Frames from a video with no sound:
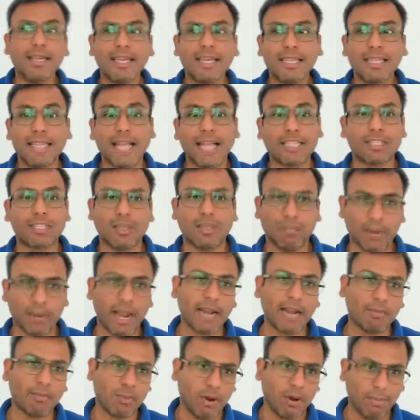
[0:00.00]
That's a
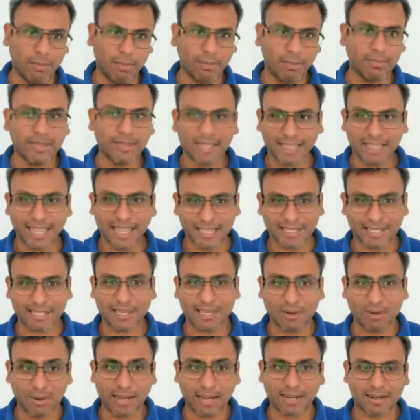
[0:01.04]
bad problem. That's
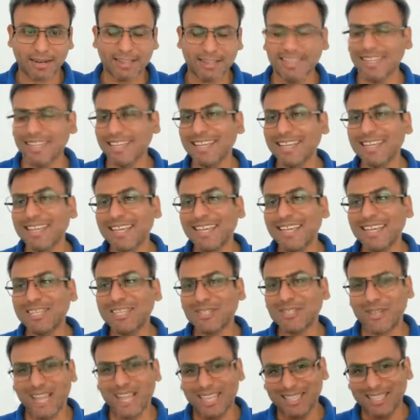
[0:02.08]
correct.
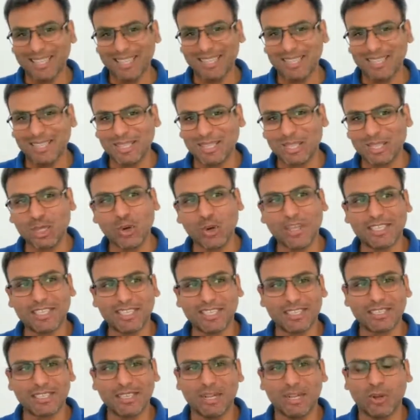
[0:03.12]
So yeah, the choice
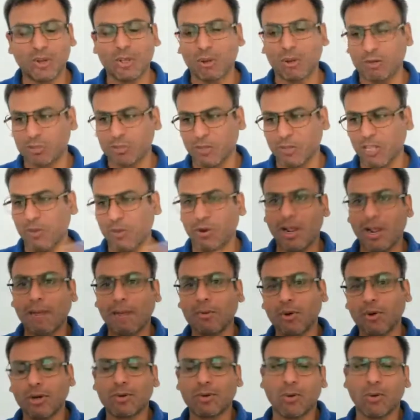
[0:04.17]
is yours, whether you want to
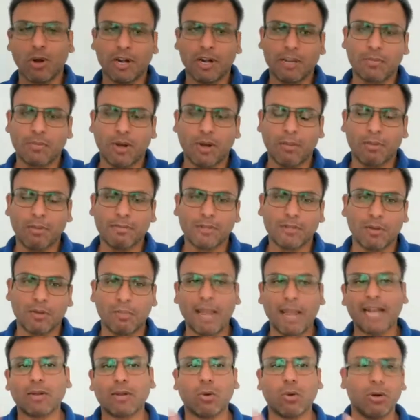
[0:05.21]
have good quality problems or
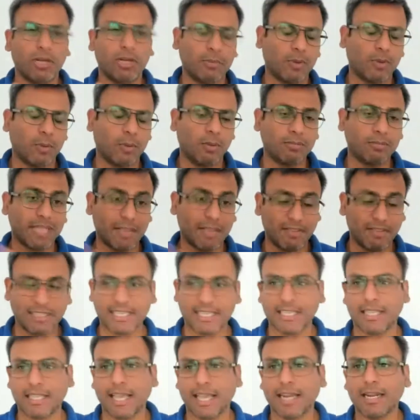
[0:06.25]
bad quality problems. Having
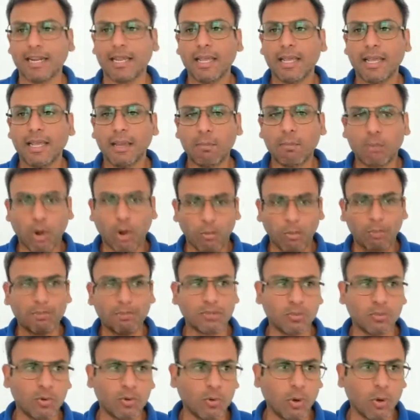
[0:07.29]
said that,
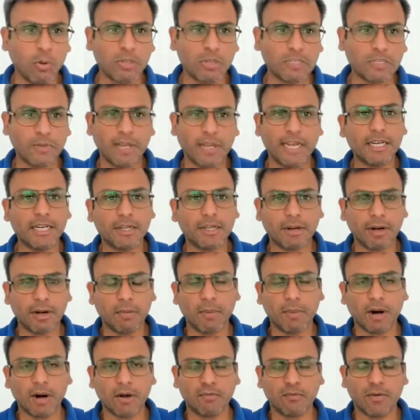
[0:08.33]
problems would always be an integral
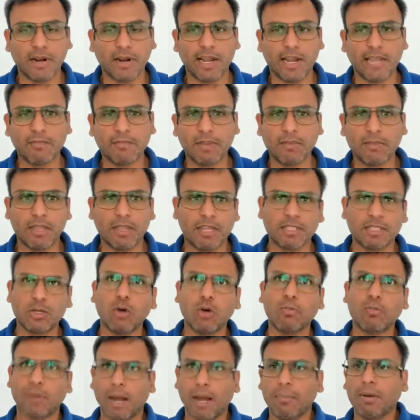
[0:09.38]
part of our life. If there is
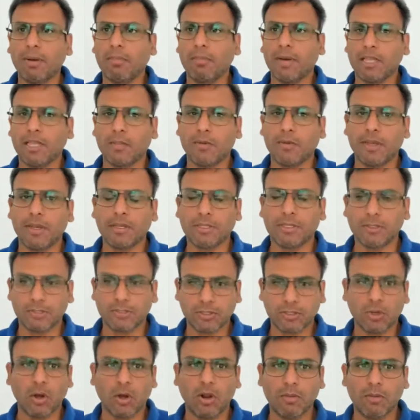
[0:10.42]
no problem, by the way, to
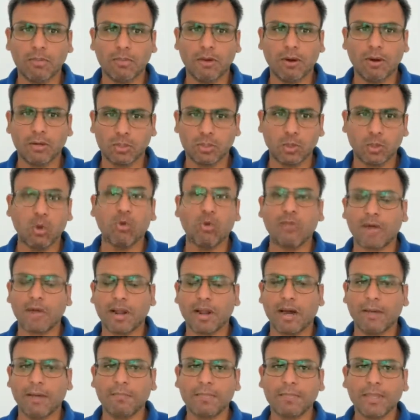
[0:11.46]
solve or to
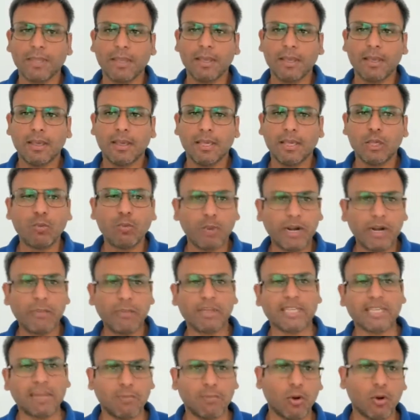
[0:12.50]
overcome, you pretty
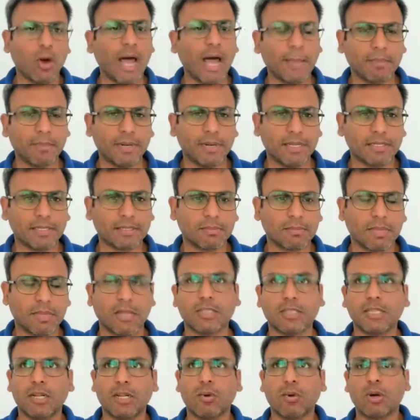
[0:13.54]
much have no happiness,
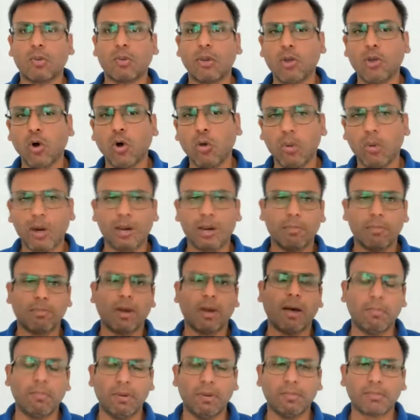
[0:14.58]
because when you overcome
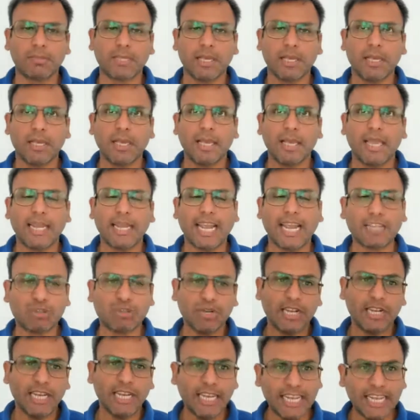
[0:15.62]
problems, it
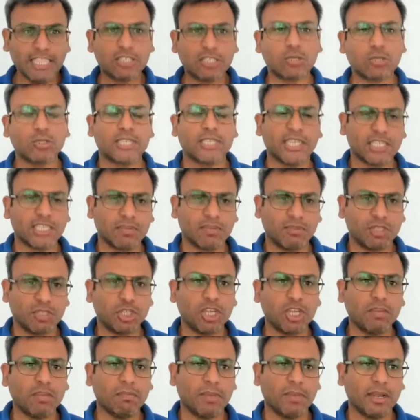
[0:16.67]
actually leads to a sense of
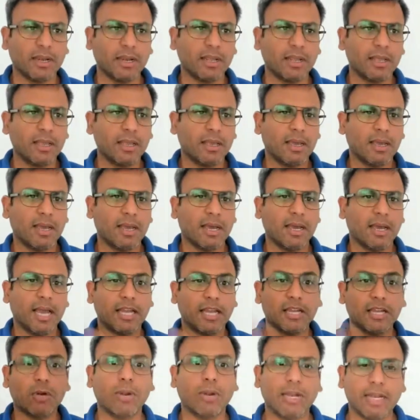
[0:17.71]
achievement,
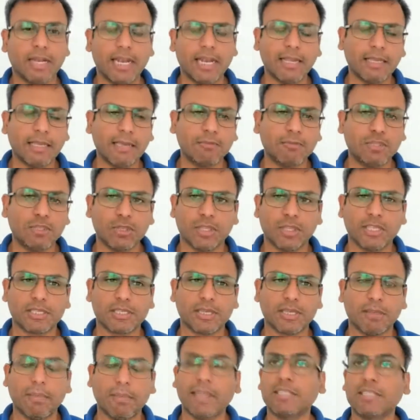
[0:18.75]
and it gives you
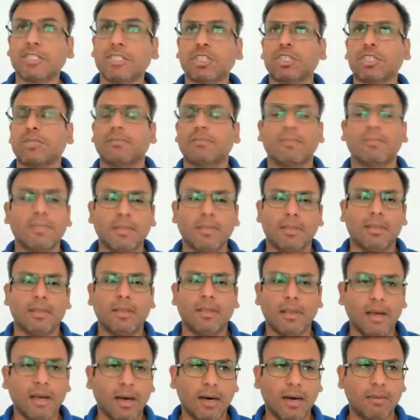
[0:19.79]
this immense,
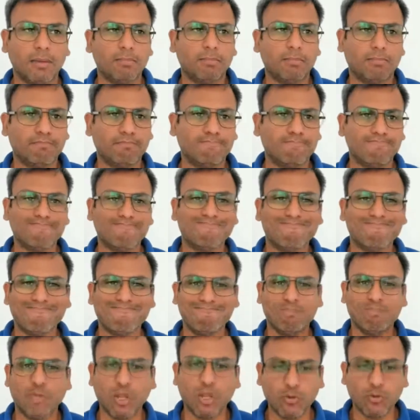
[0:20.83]

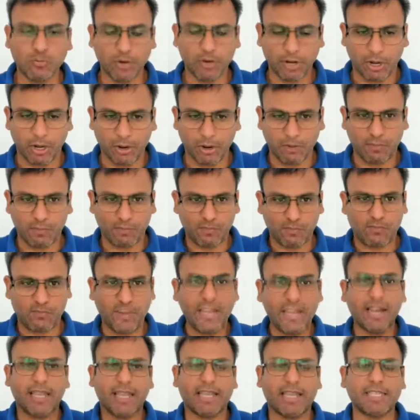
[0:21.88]
beautiful
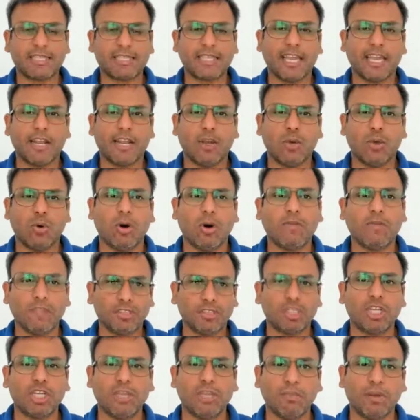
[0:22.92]
feeling inside you of
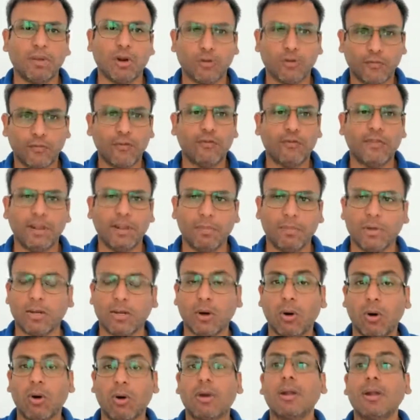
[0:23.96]
achievement or fulfillment,
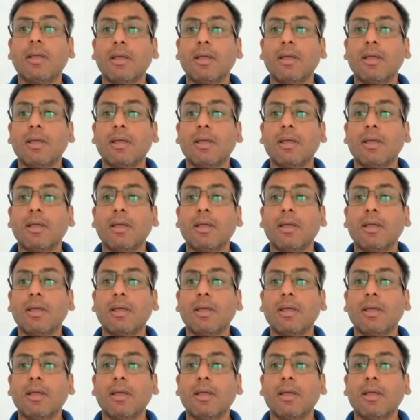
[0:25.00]
or